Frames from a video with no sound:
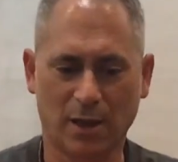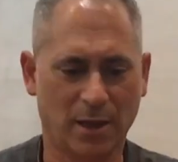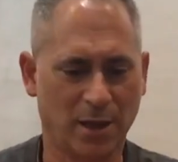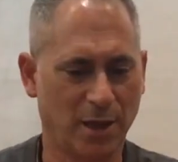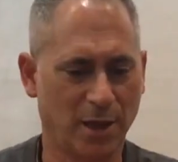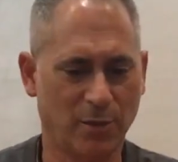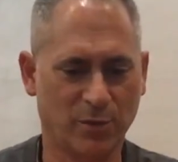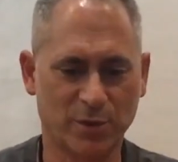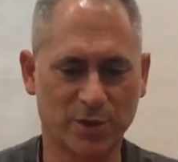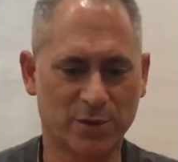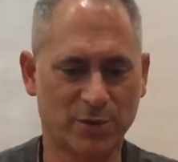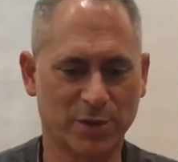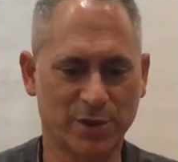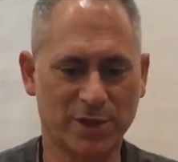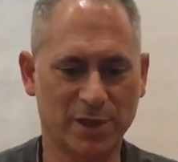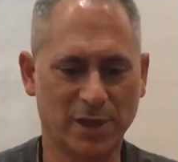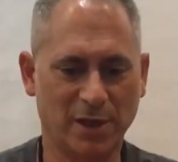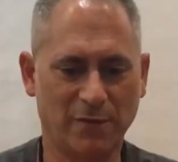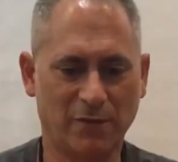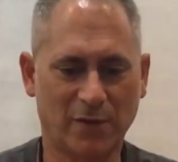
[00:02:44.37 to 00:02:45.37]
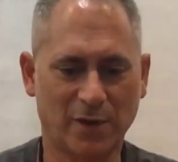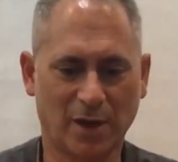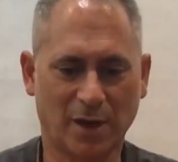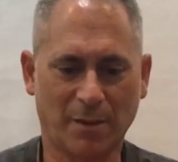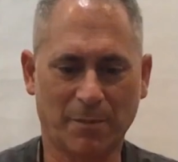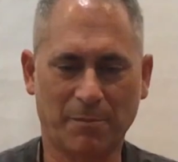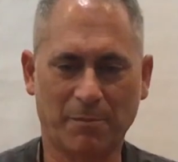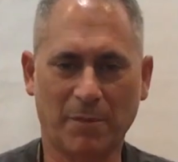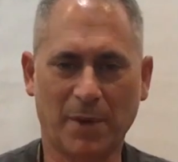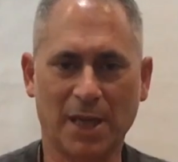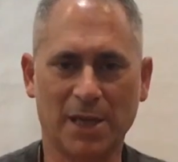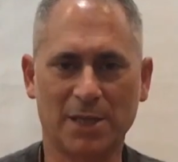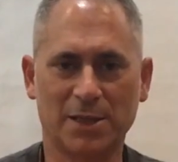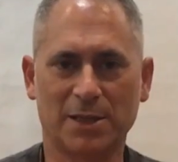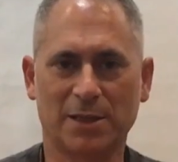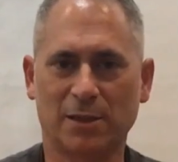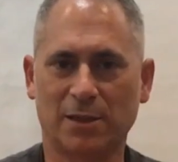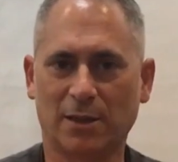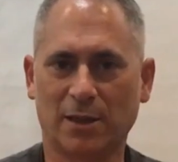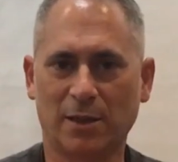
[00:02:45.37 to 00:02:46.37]
It was received
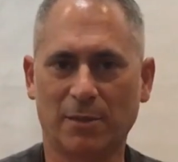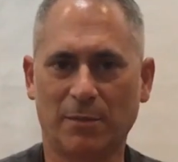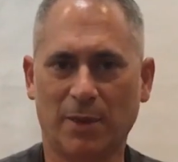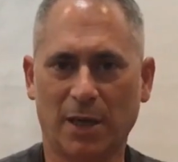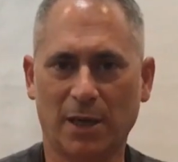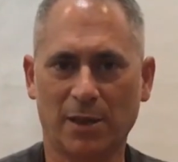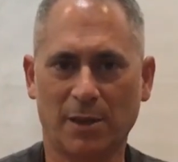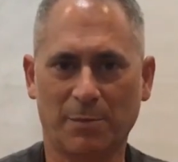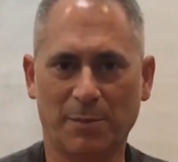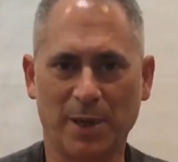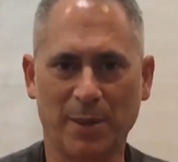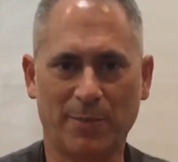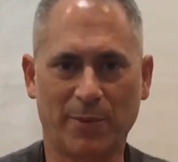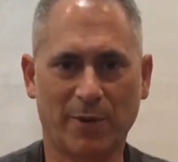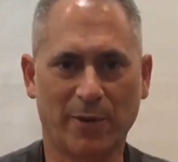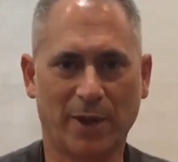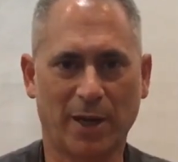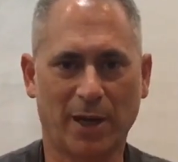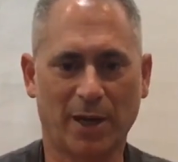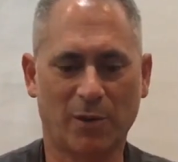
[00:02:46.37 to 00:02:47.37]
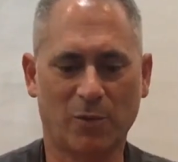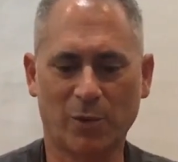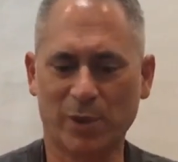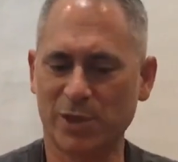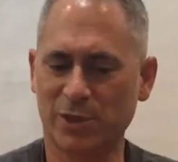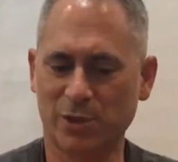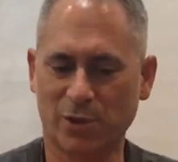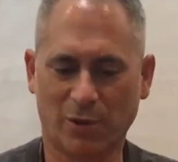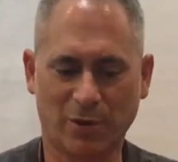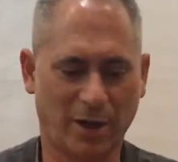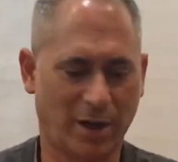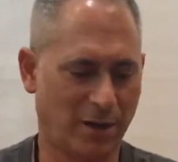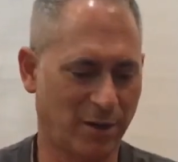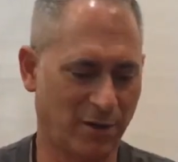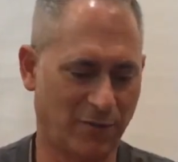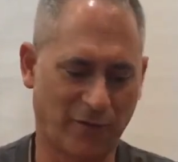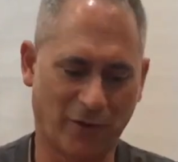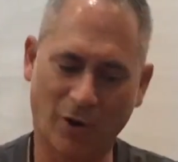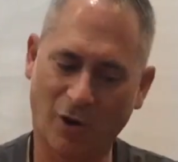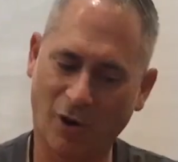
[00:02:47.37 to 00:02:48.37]
amazingly by the people there. We sold out
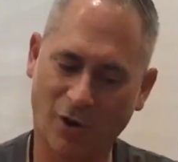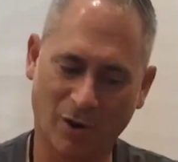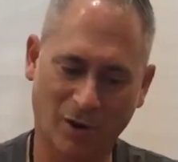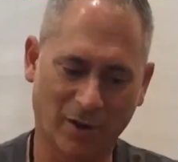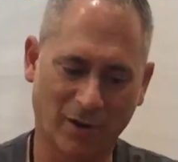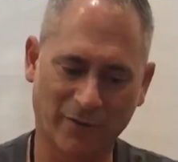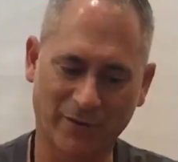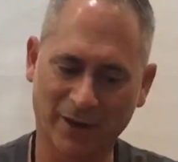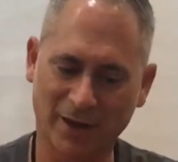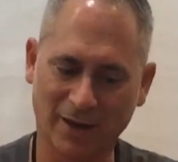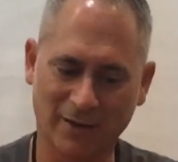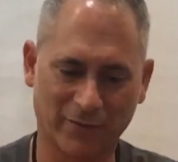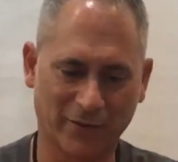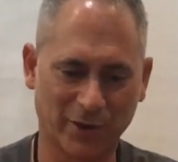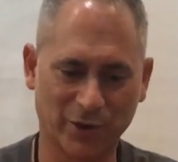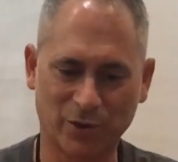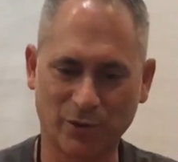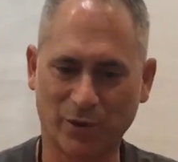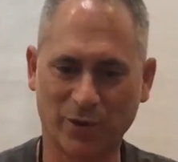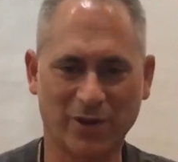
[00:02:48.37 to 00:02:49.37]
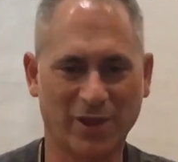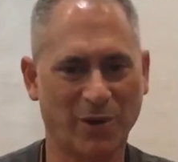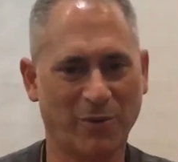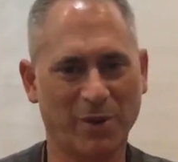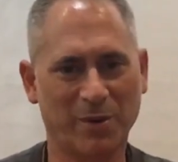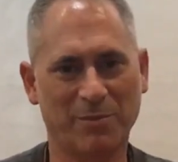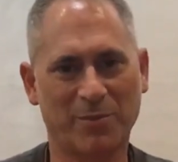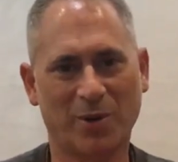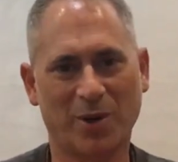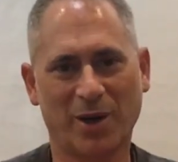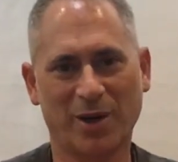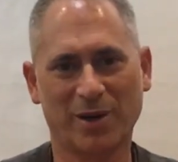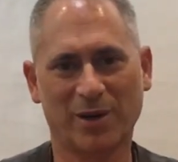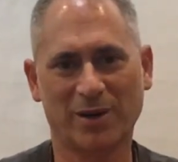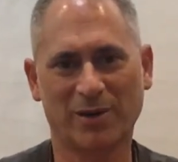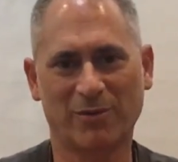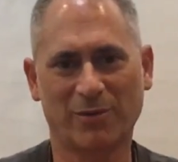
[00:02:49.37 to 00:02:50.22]
of all of the inventory that we brought.